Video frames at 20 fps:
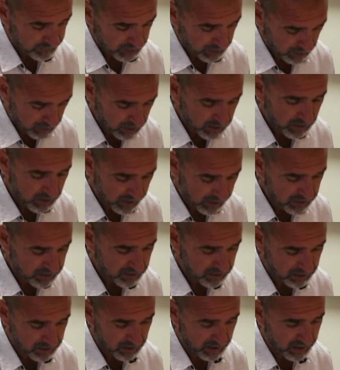little
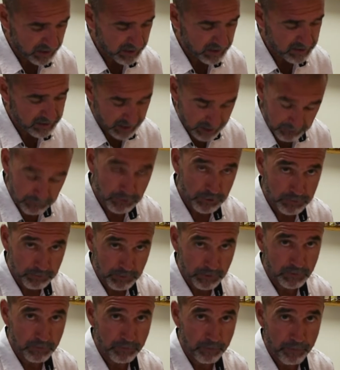less than a
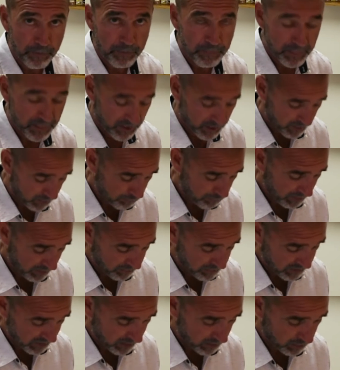tablespoon of
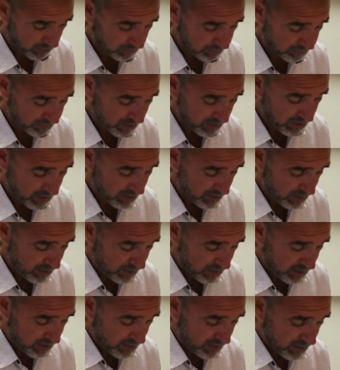beef tallow.
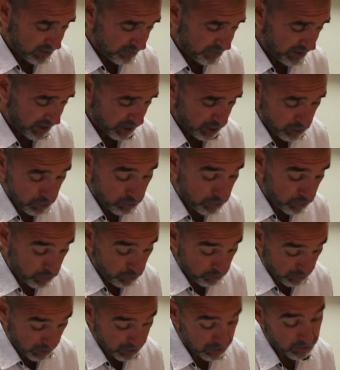I used
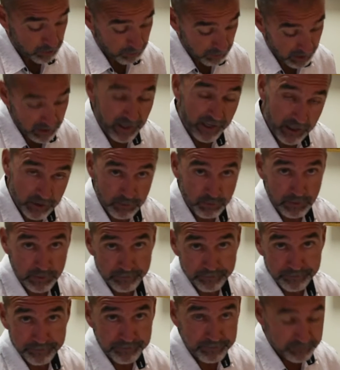too much on my last
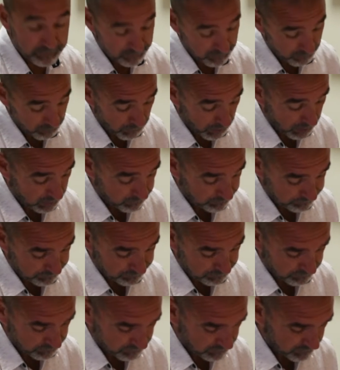one, but
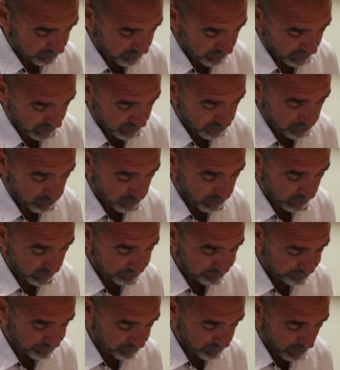that's okay.
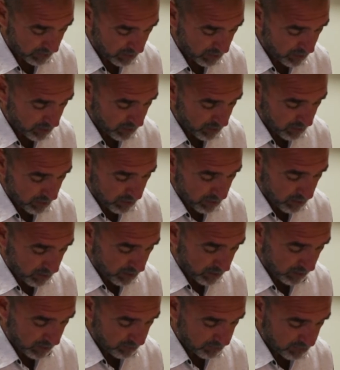
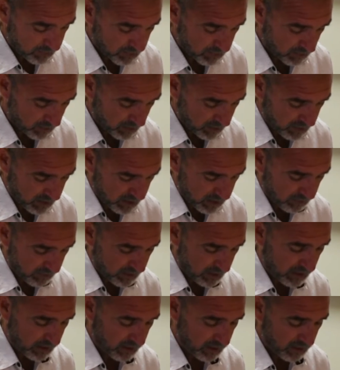Okay, so I think I've
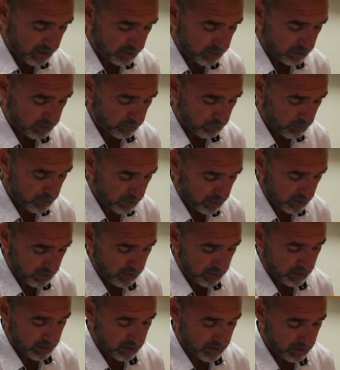got it now. So we're
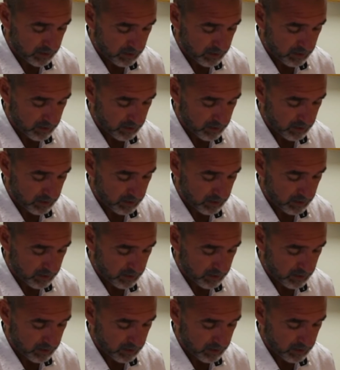gonna.